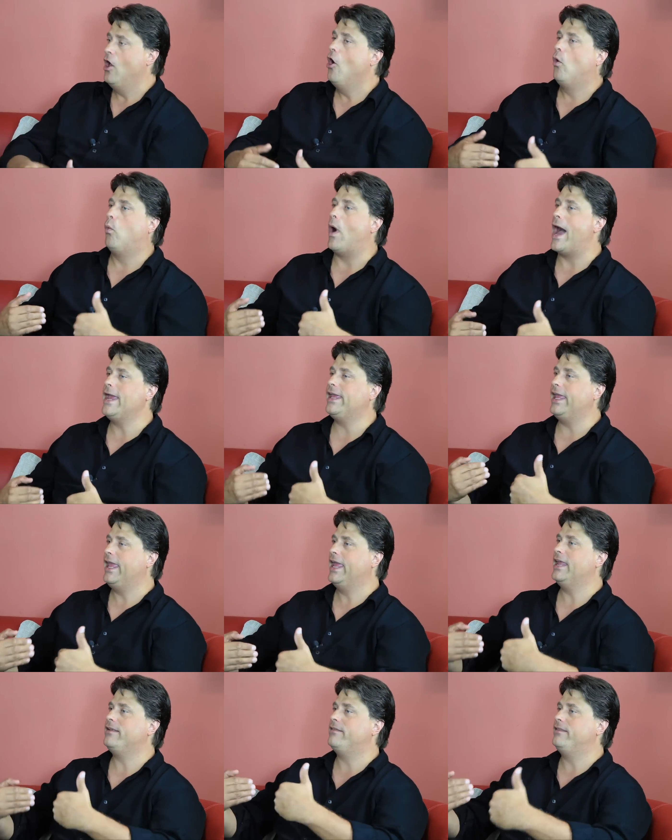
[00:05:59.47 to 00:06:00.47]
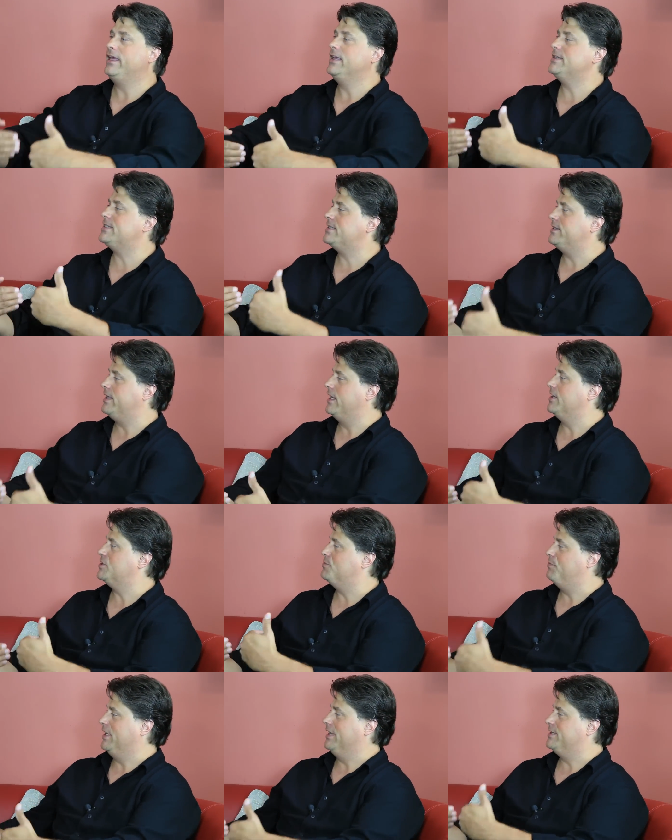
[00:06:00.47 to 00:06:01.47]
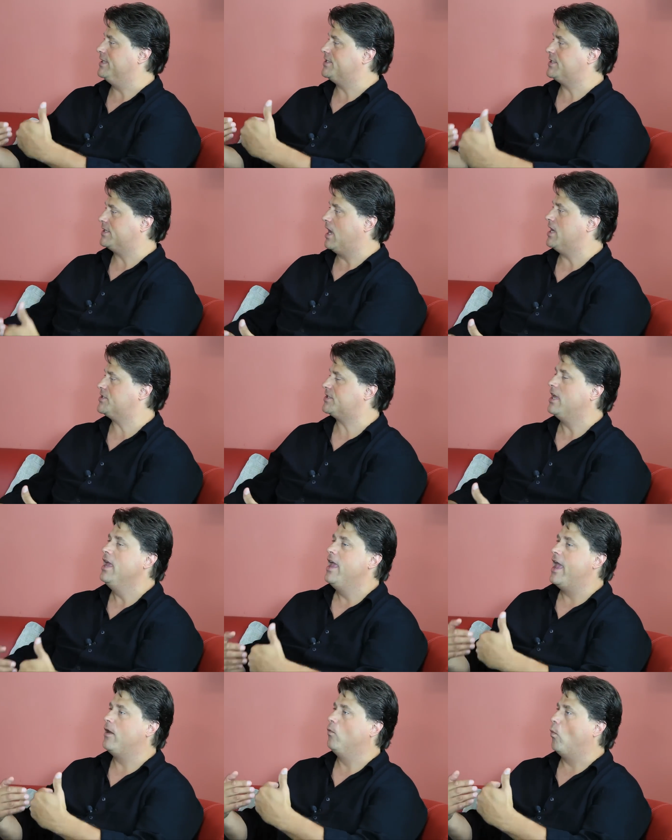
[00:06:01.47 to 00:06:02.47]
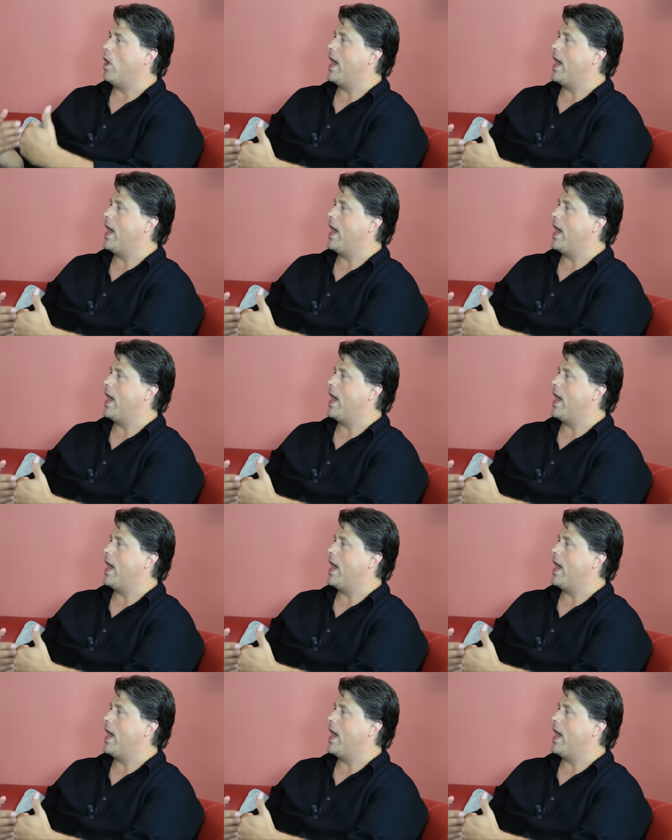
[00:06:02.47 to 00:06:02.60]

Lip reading: Why can't these things be discussed? And